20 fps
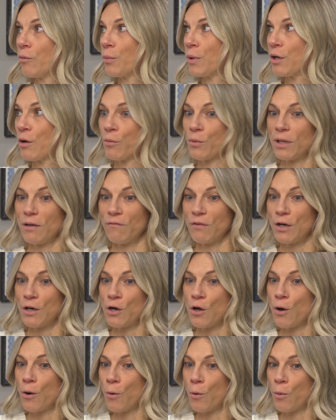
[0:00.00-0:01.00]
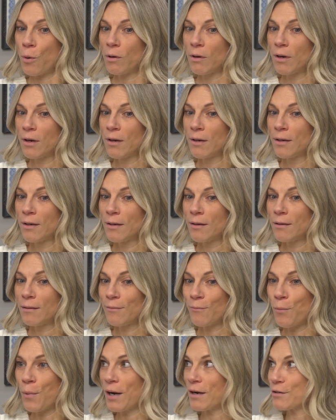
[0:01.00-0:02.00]
we don't even know
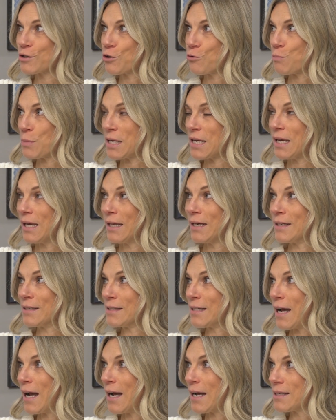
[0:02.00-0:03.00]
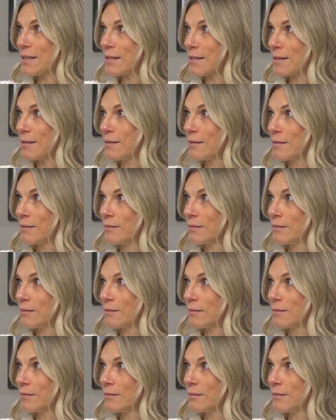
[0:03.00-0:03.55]
where to begin a task.